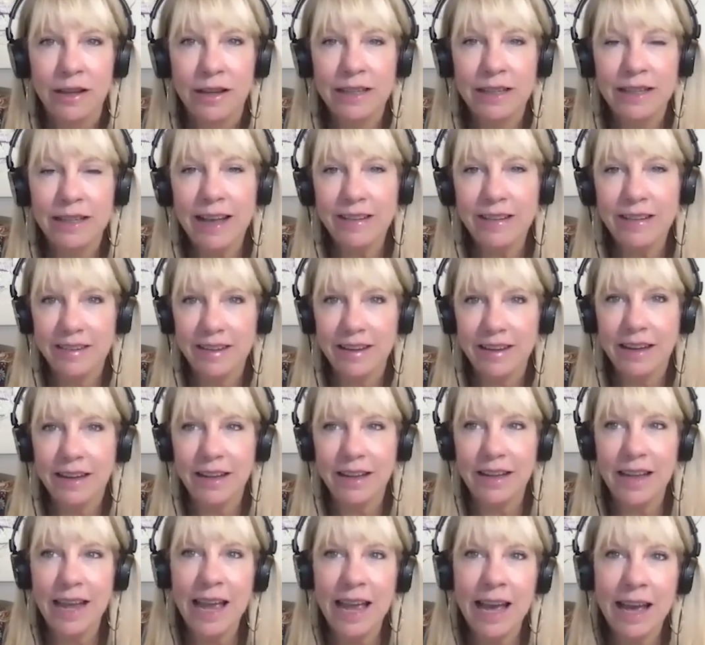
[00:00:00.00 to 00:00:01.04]

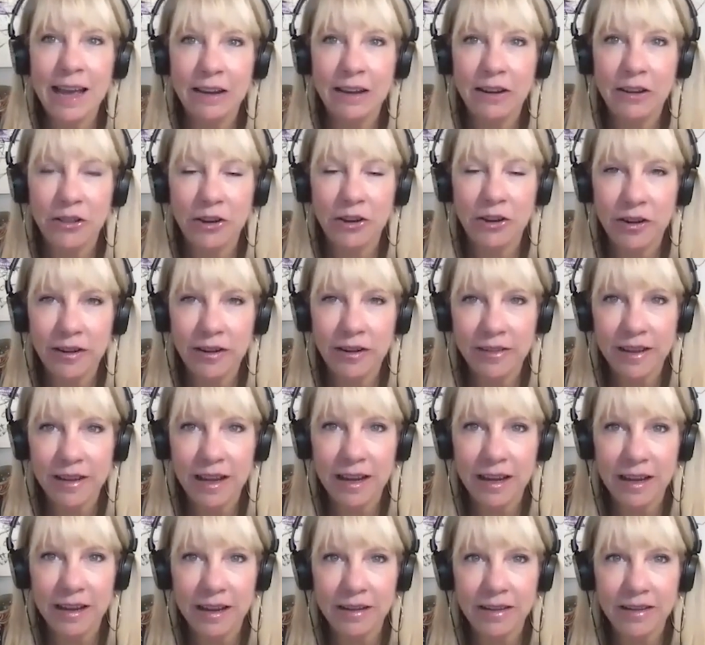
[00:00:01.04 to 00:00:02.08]
classic add 30
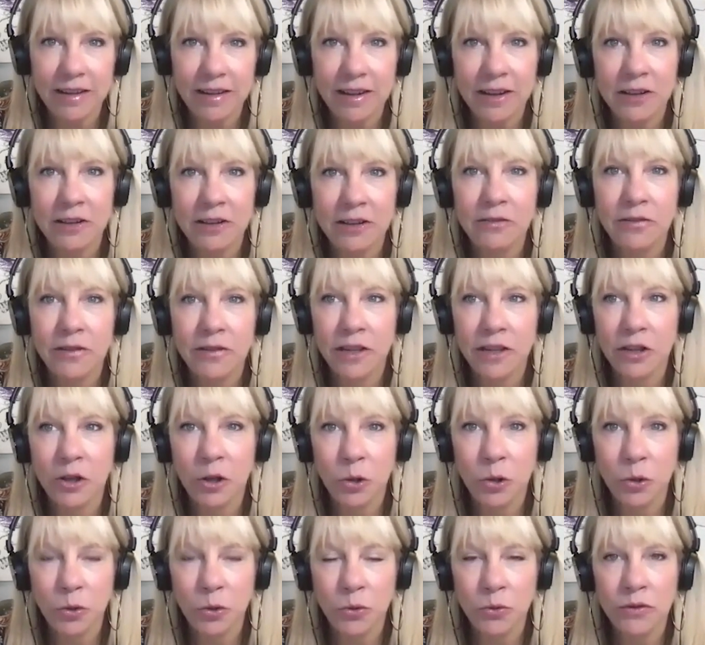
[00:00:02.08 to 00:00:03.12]
seconds of
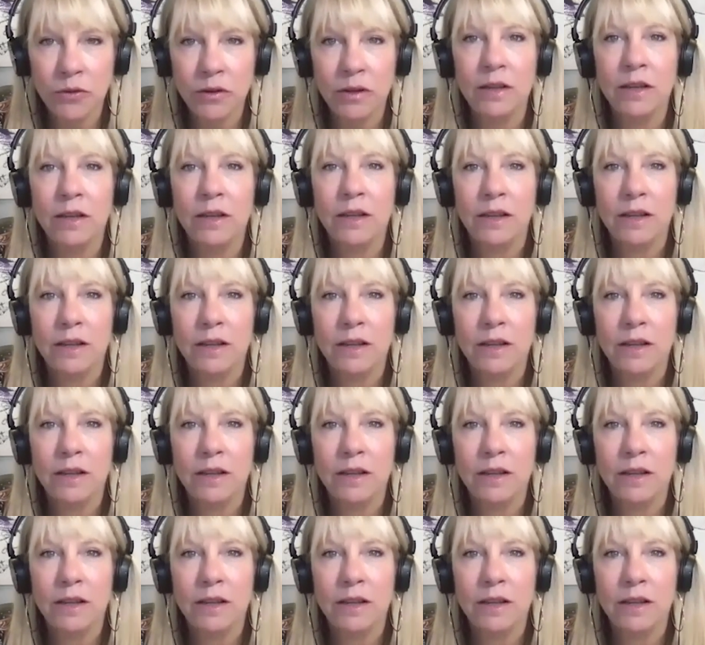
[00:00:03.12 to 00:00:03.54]
cold,